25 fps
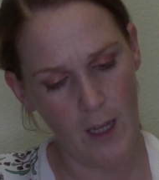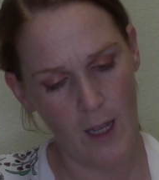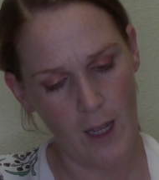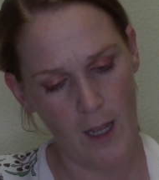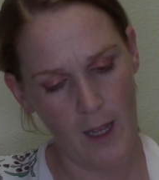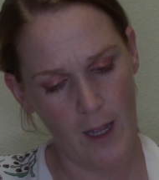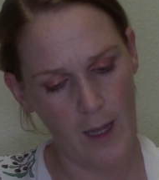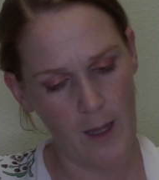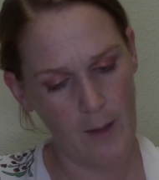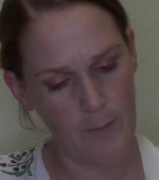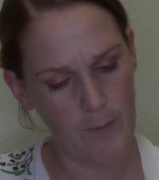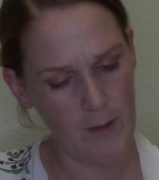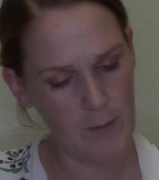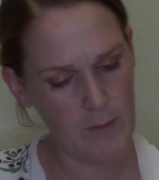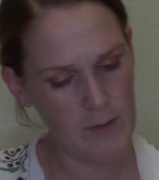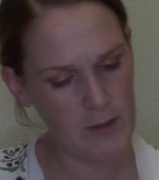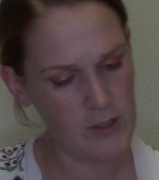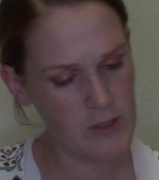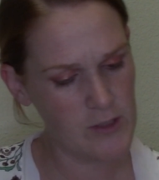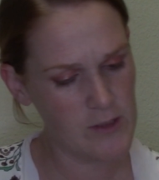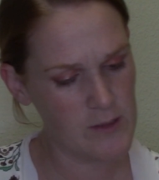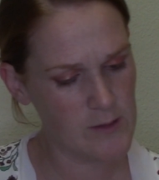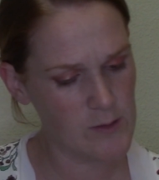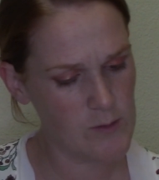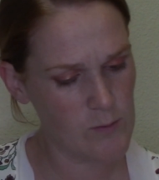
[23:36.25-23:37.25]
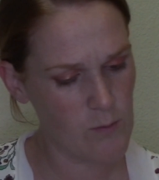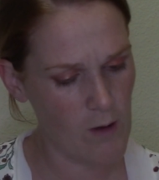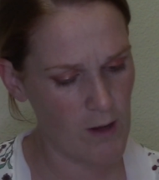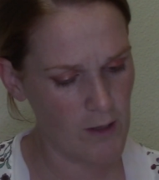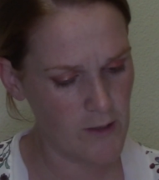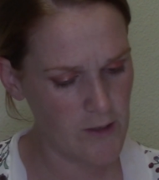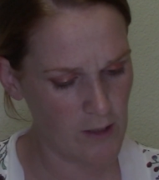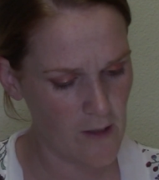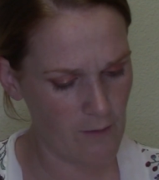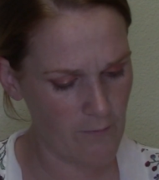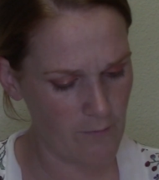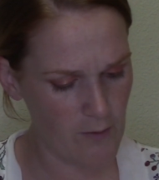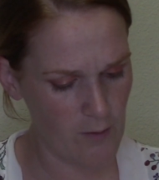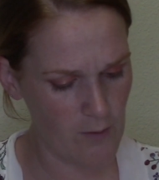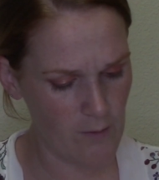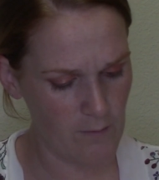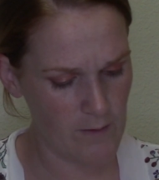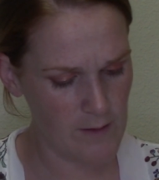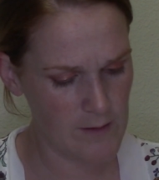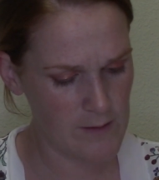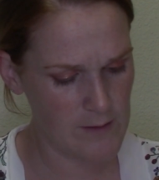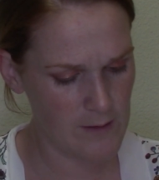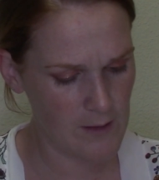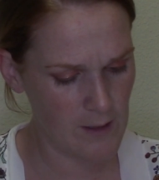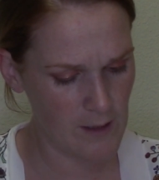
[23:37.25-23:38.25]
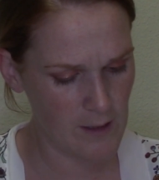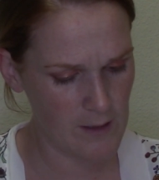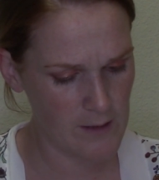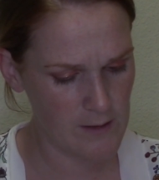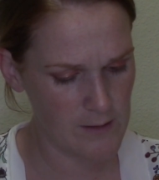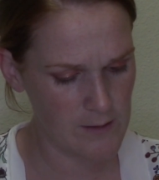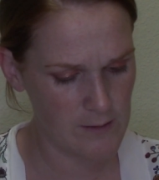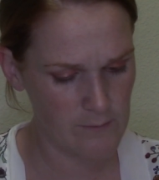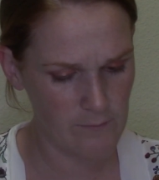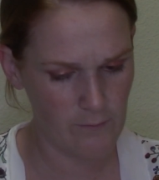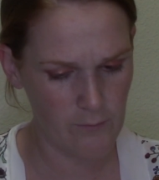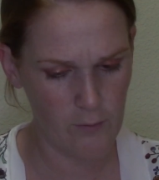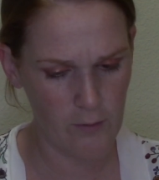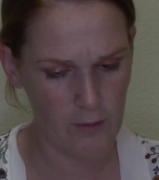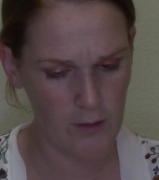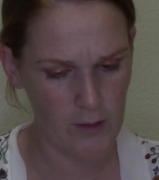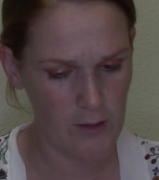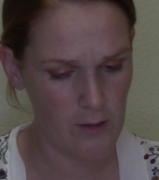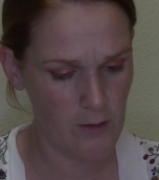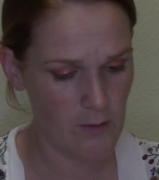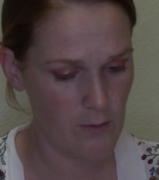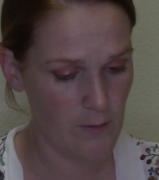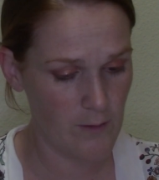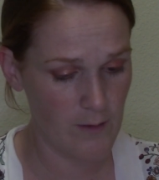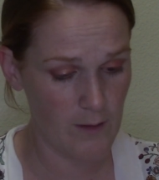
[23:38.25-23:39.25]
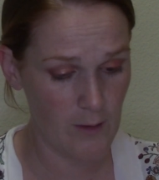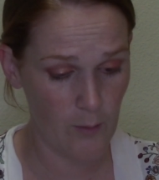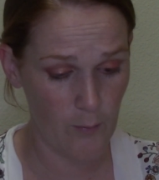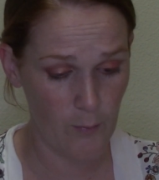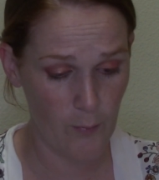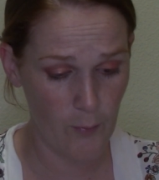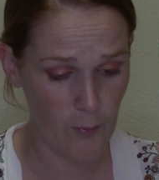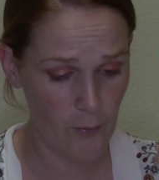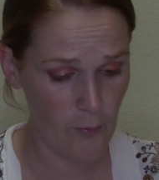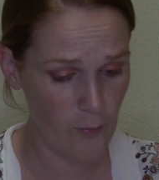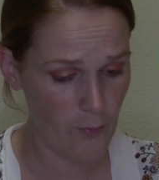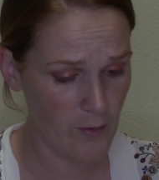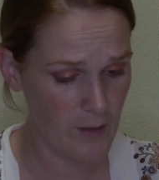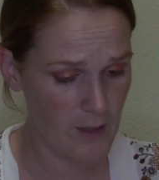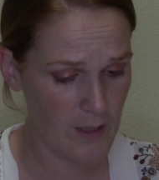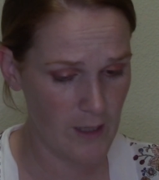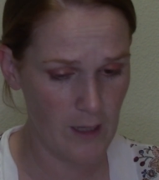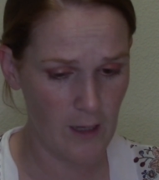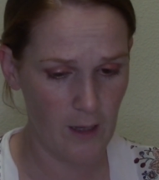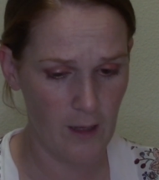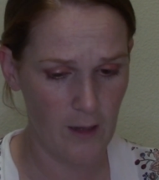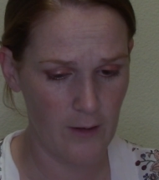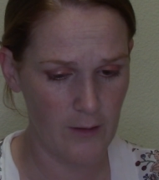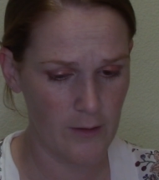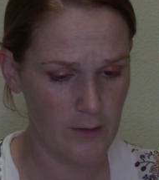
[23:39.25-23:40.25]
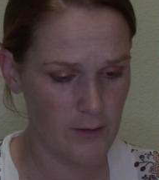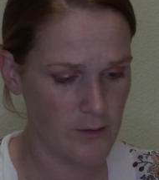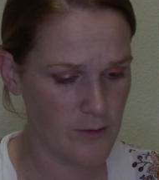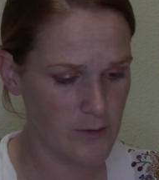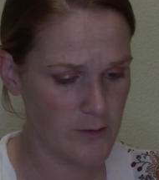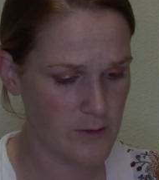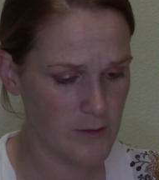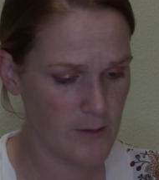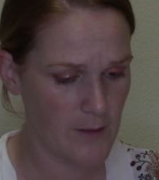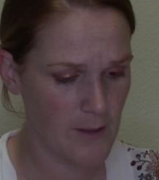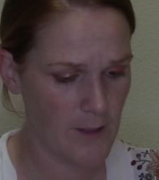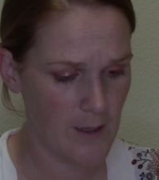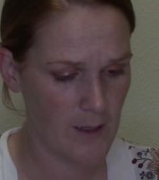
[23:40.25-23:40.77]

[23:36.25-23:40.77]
Let me just swatch a few of these guys for you. They're pretty colors.